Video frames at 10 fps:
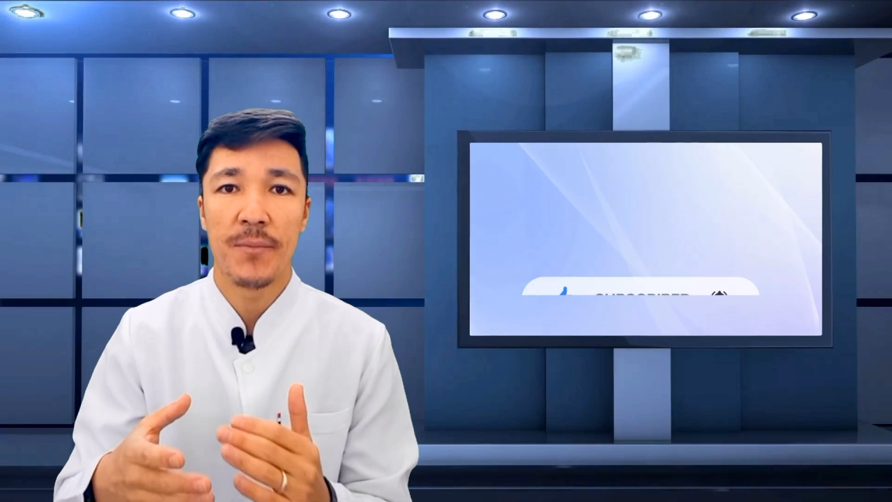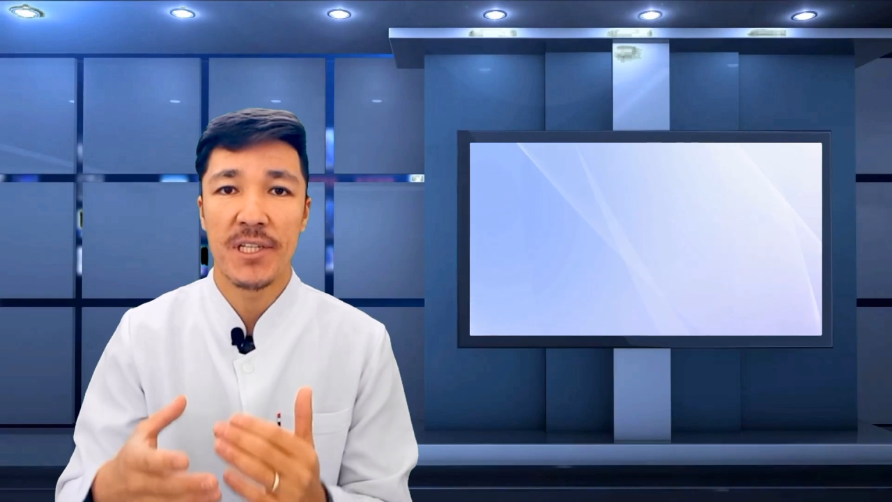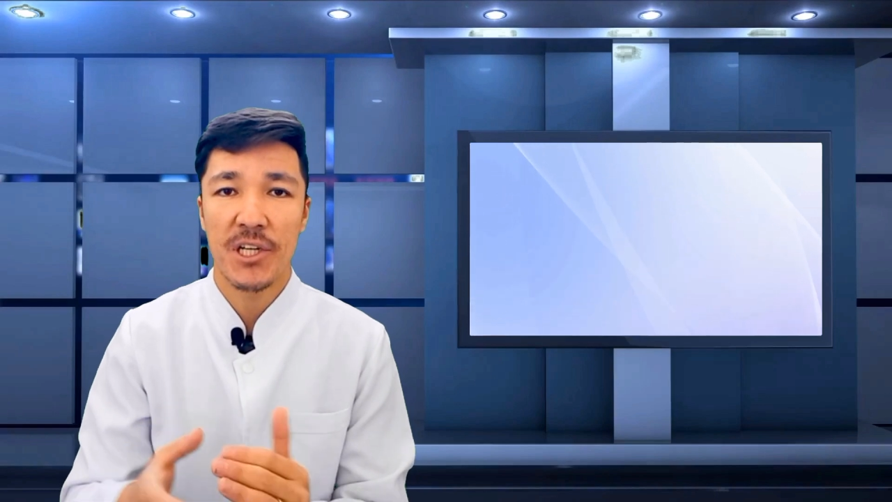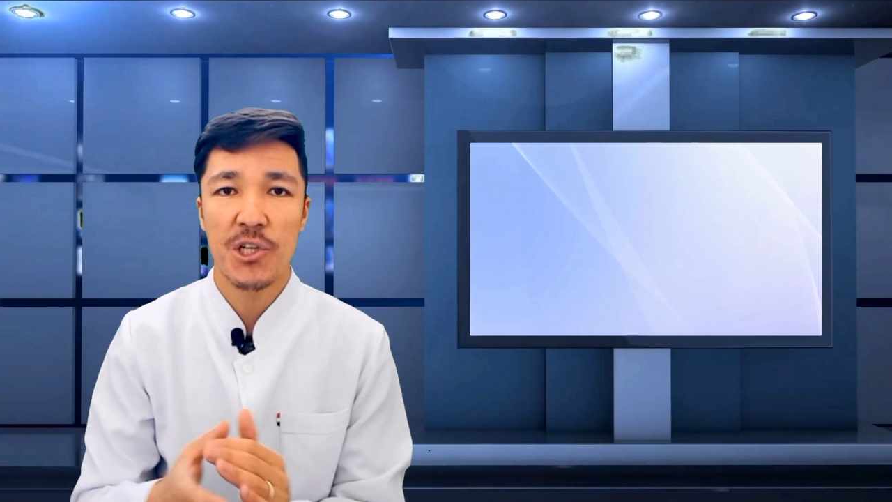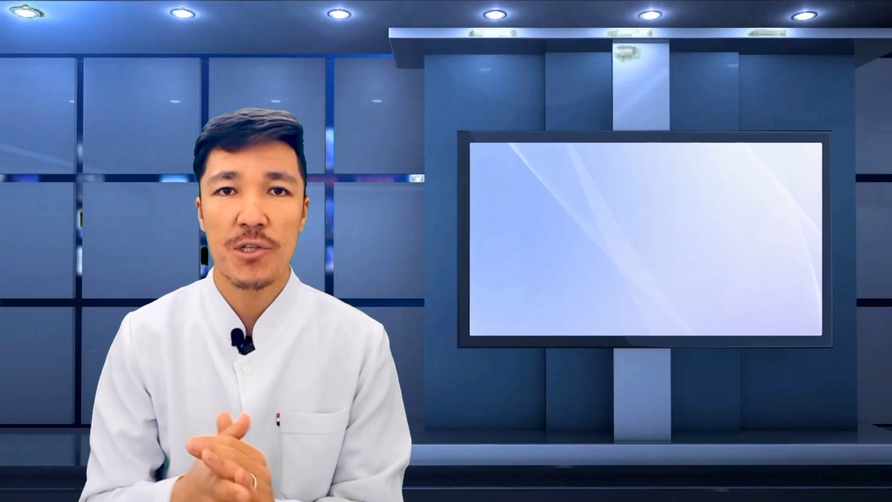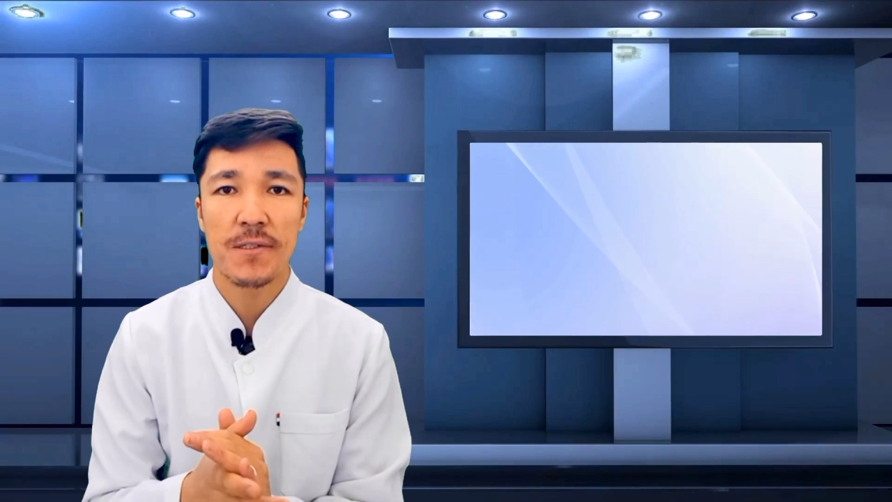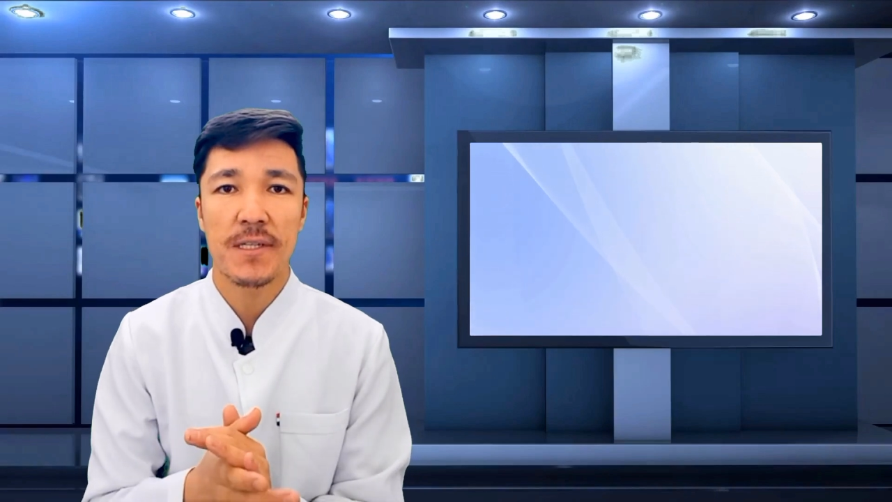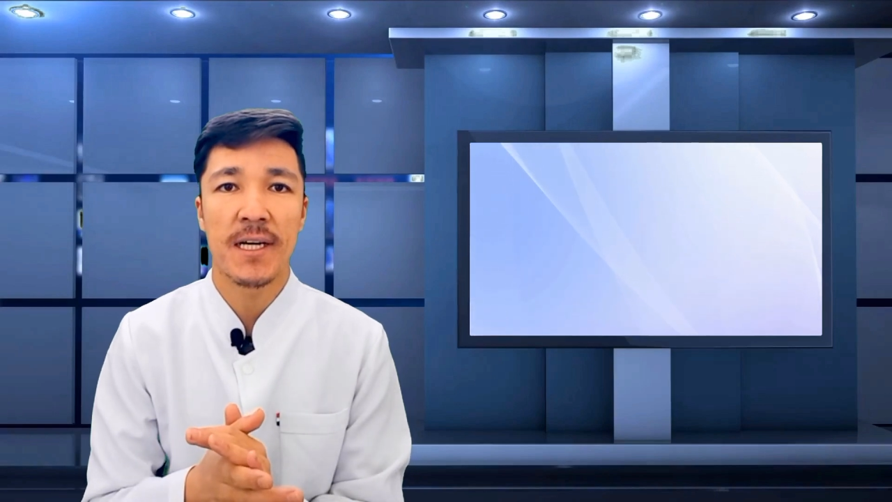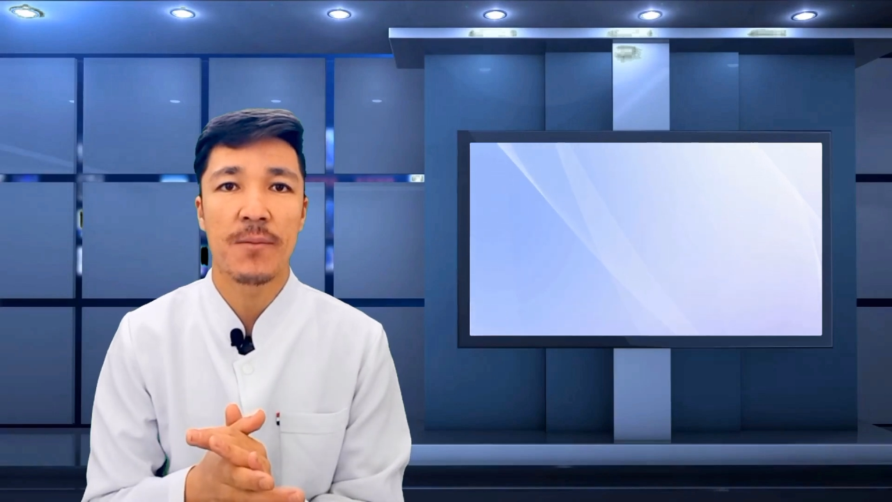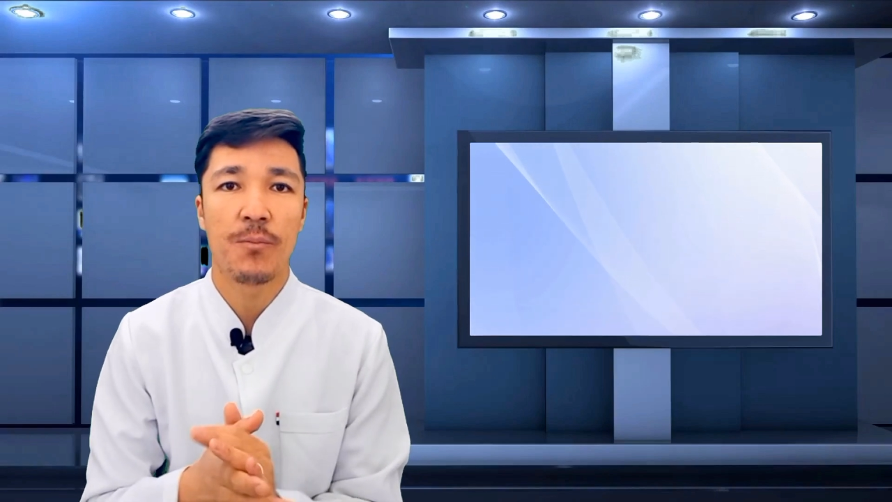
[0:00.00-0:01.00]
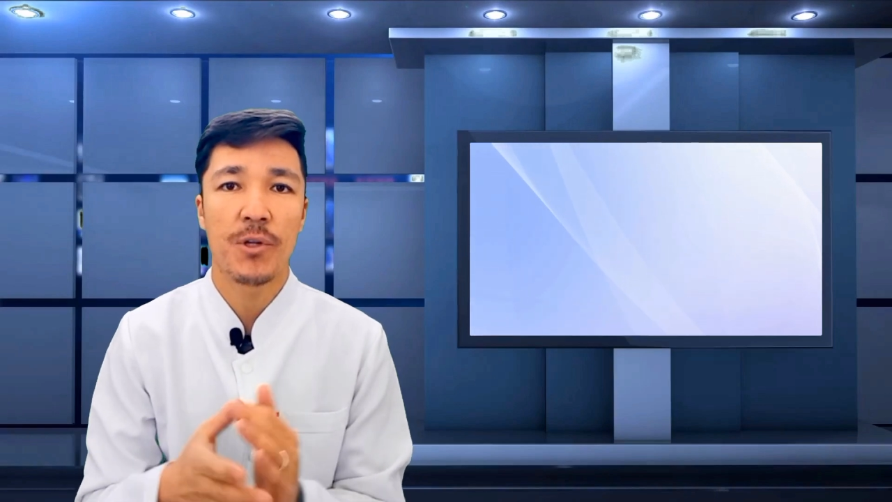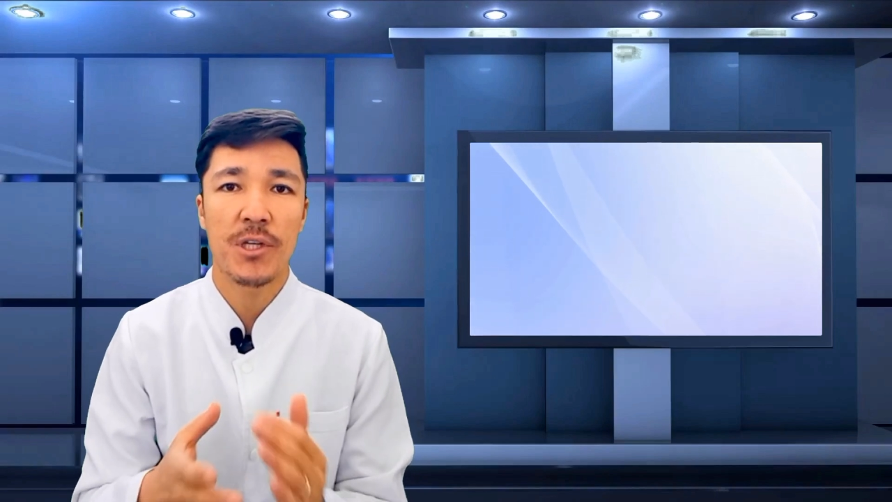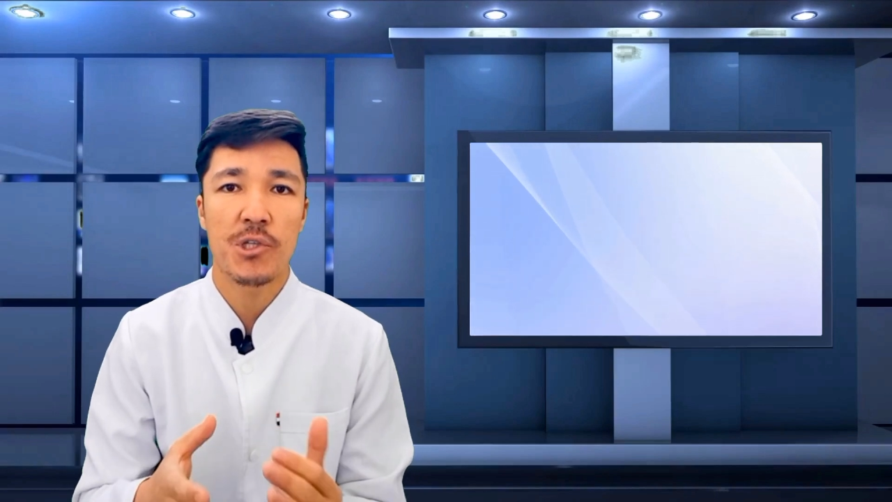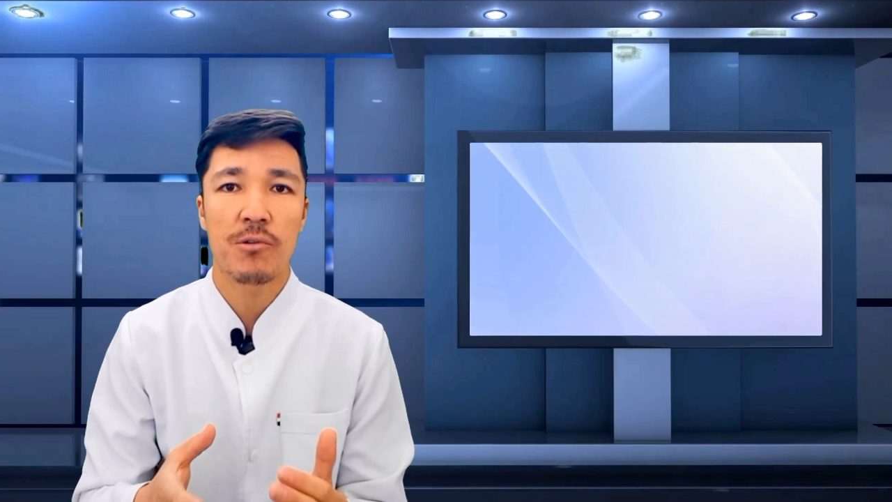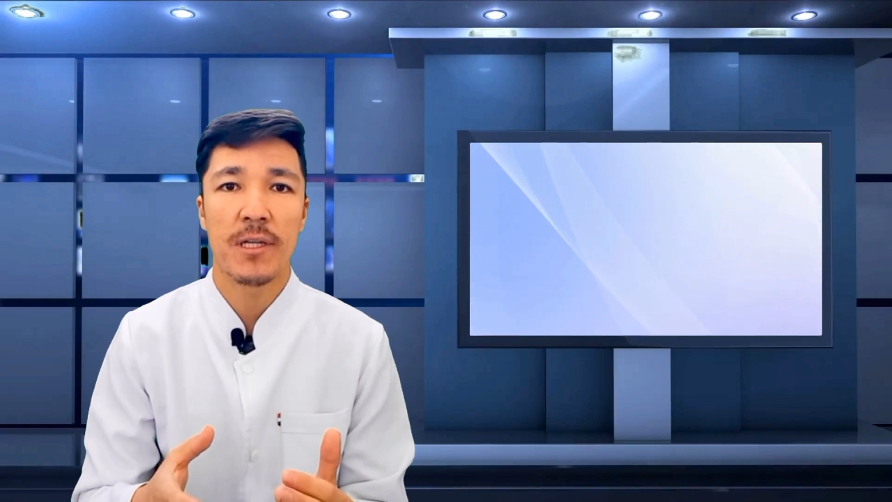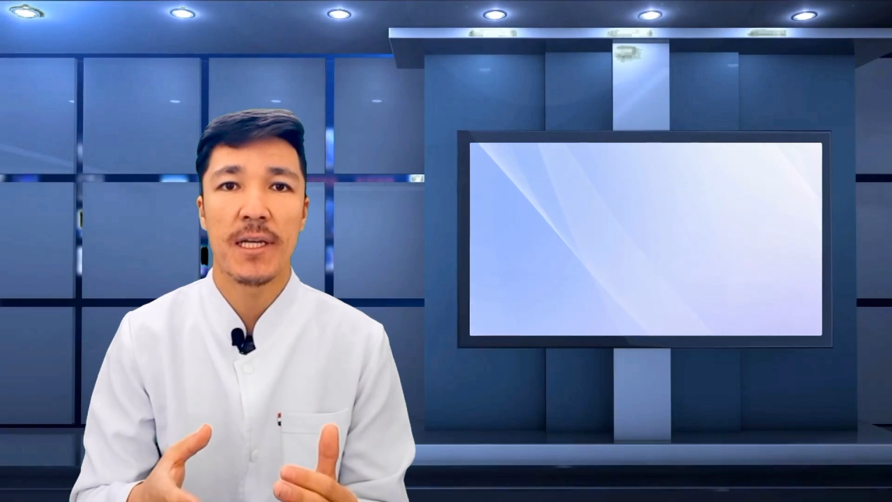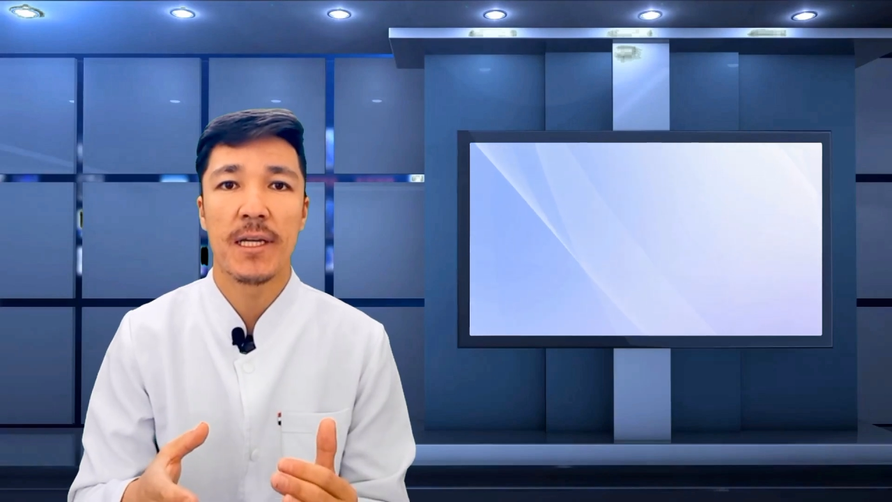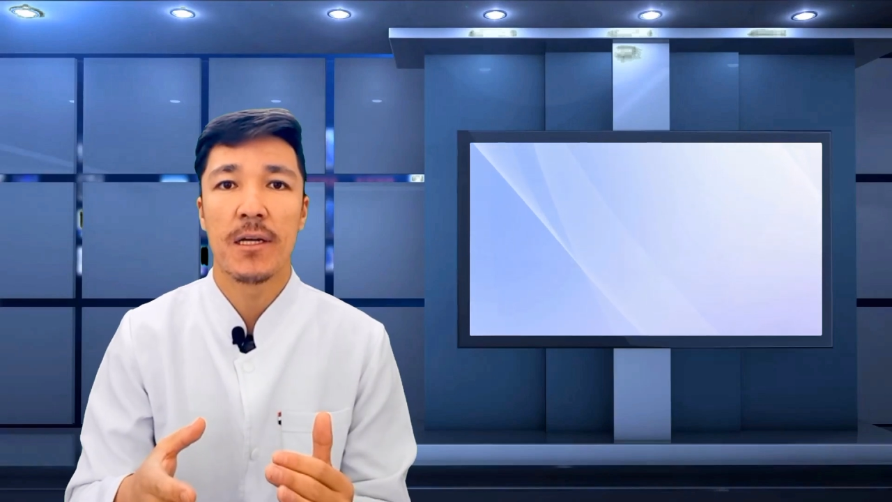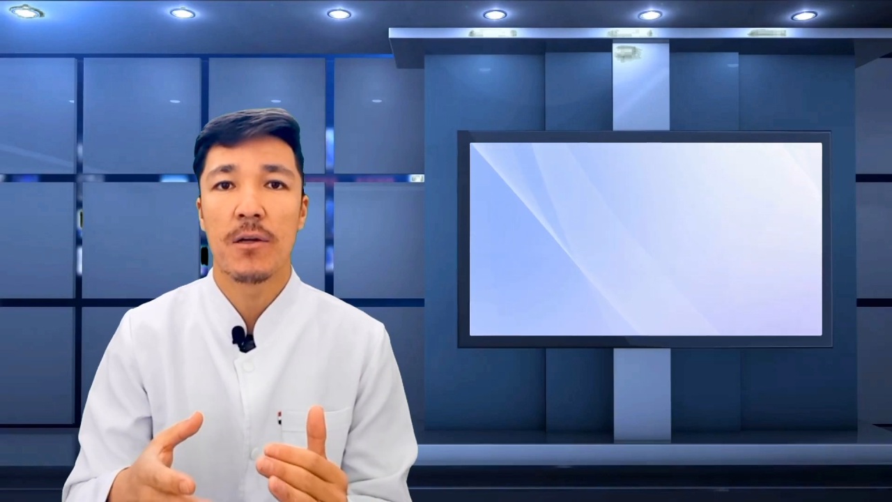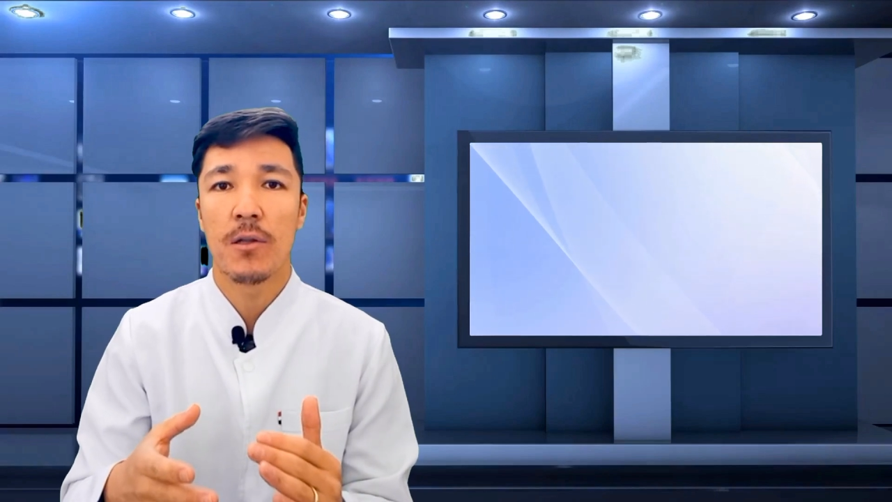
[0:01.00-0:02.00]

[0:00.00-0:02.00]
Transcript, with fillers: medications and potentially